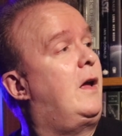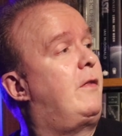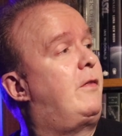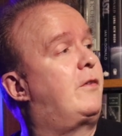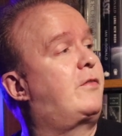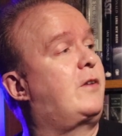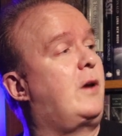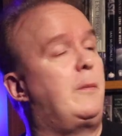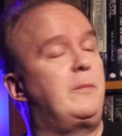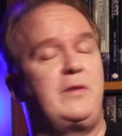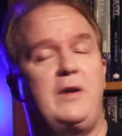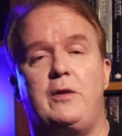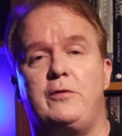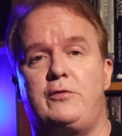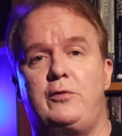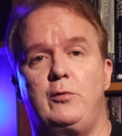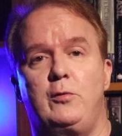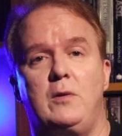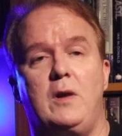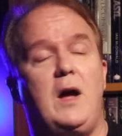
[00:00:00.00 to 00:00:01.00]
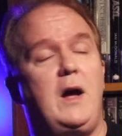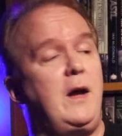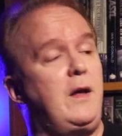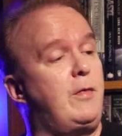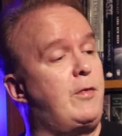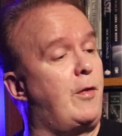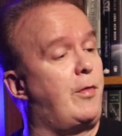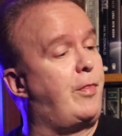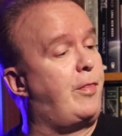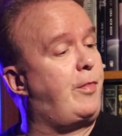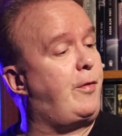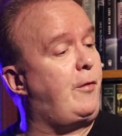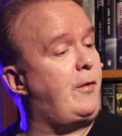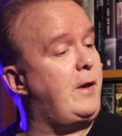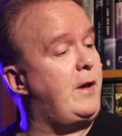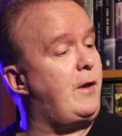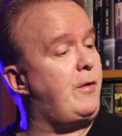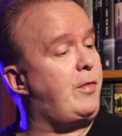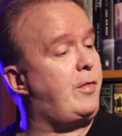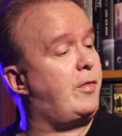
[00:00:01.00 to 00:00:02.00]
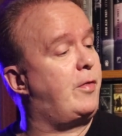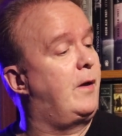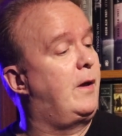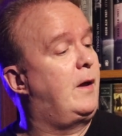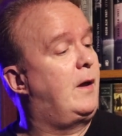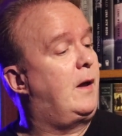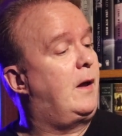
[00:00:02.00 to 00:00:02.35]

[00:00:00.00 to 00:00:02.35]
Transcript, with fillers: This comes out July the thirtieth.